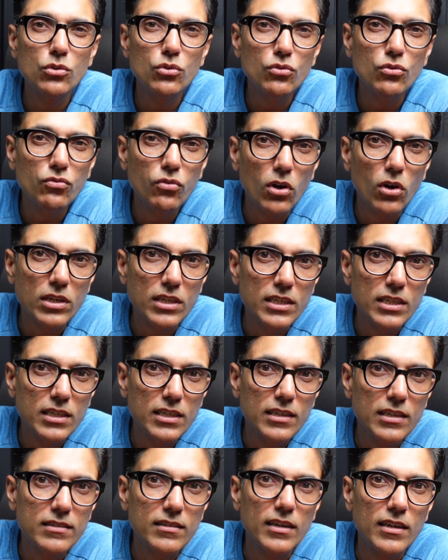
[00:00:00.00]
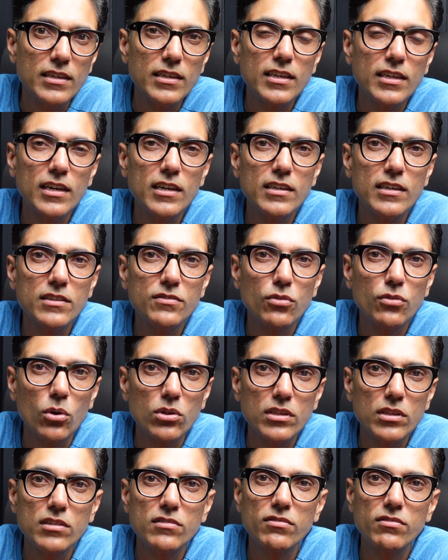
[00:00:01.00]
240 degrees centigrade for
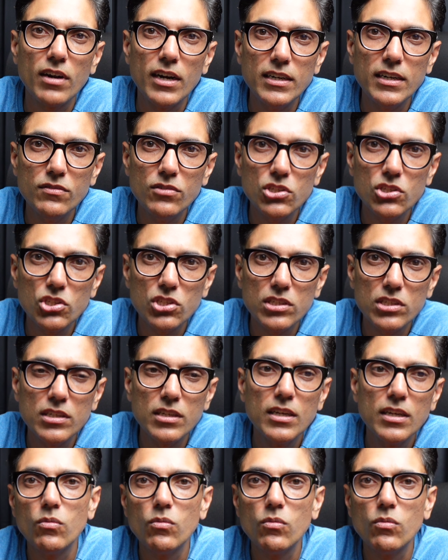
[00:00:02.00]
the refined version,